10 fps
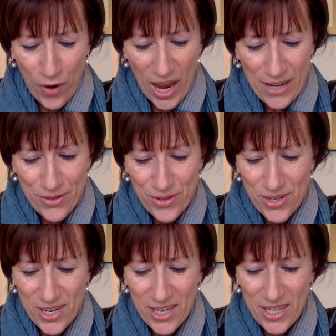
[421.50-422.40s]

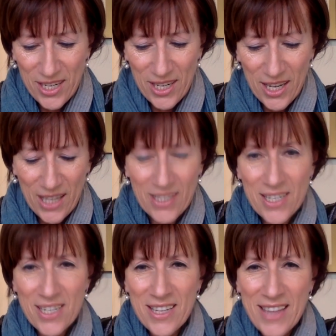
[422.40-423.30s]
friends.
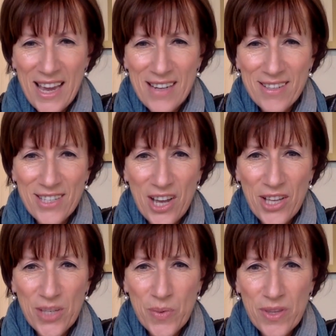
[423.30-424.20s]
And that
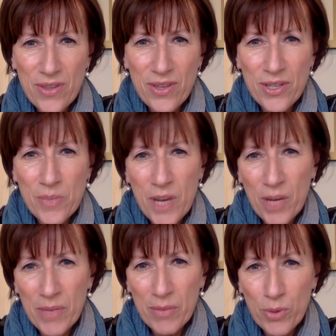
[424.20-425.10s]
starts with us
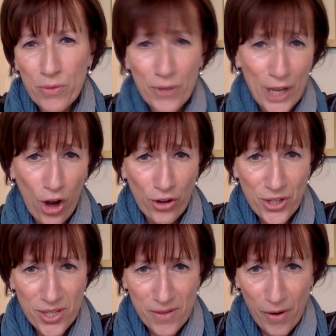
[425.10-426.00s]
becoming more fully
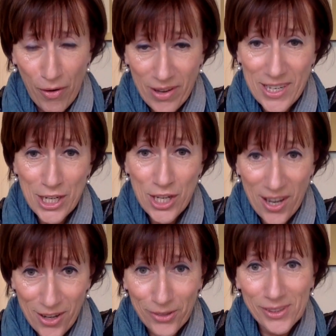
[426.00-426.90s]
conscious of our own
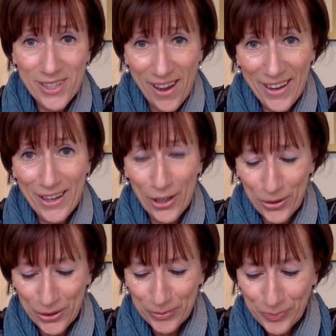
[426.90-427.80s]
internal
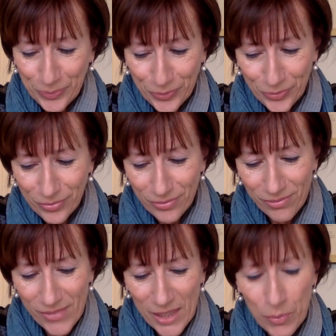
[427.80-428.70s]
dialogue.
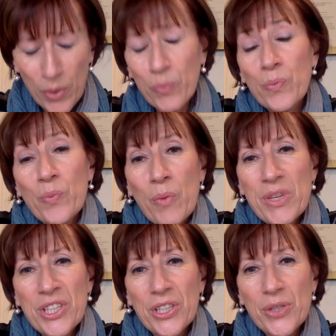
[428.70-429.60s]
When
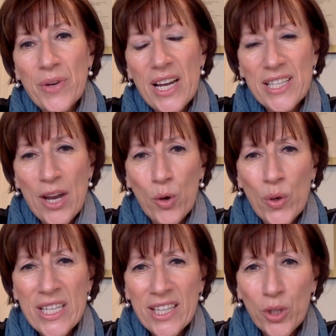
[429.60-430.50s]
we start to realize how
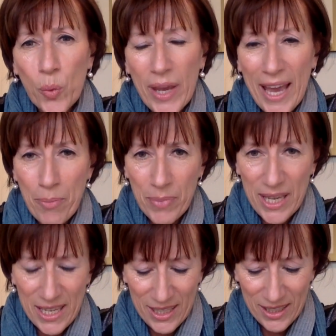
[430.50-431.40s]
critical we can
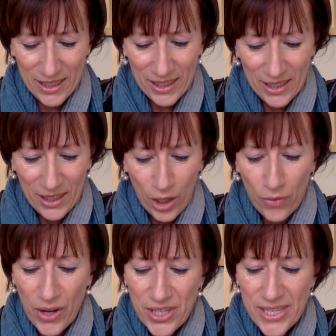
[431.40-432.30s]
be
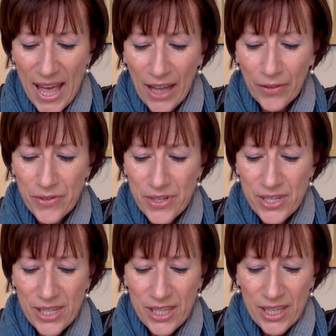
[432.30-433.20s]
of ourselves,